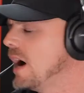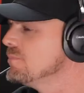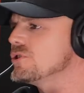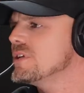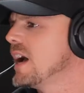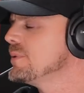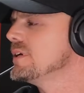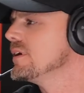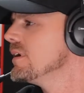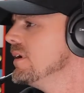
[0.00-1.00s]
I'm just happy
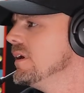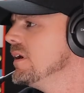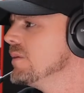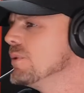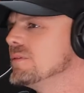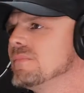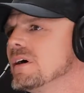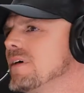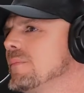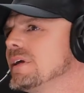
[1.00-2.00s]
here. Yeah.
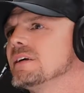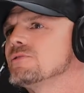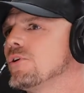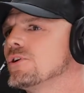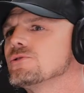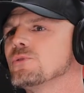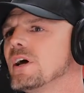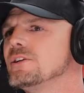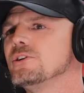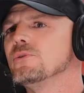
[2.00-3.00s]
But I mean, as far as what
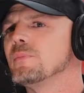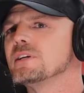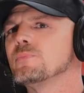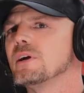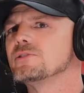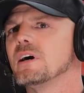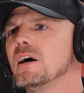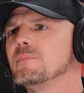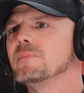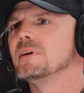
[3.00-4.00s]
I do in my spare
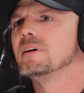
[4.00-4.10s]
time,